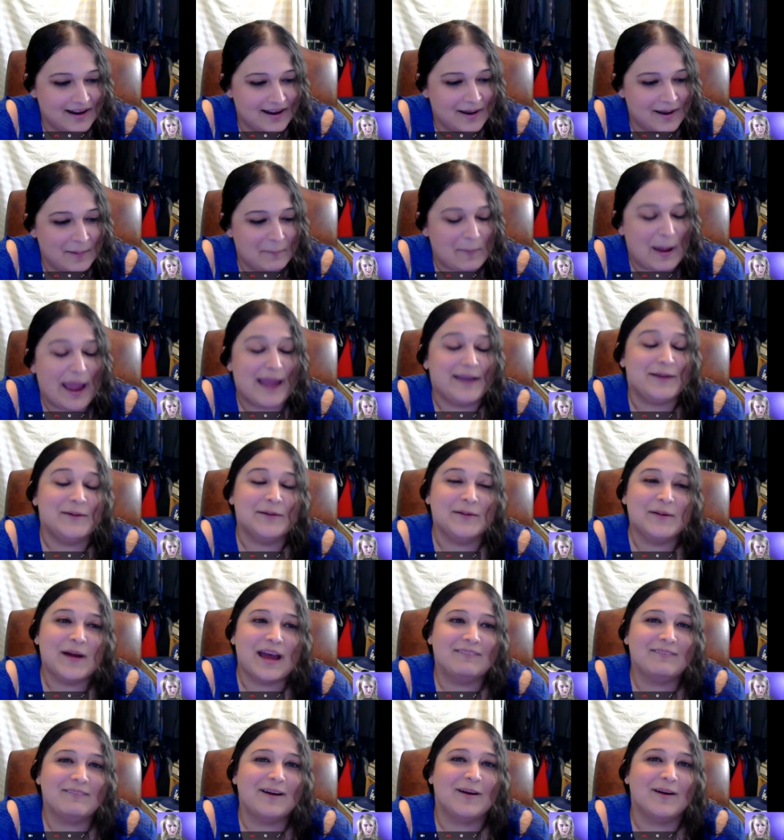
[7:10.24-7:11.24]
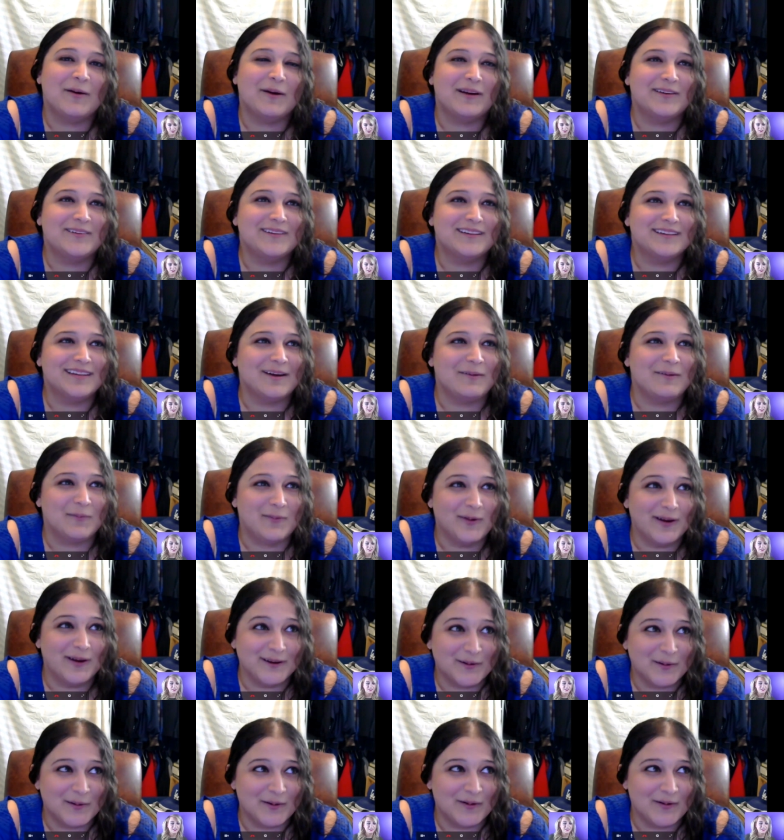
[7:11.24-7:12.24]
Um, I do have a question that
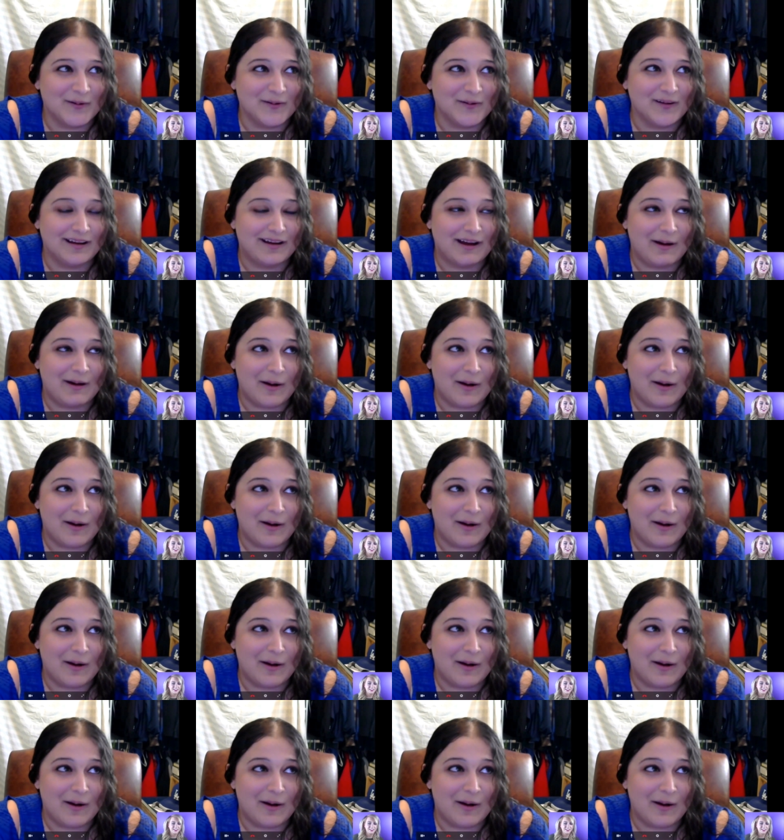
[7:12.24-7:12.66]
one girl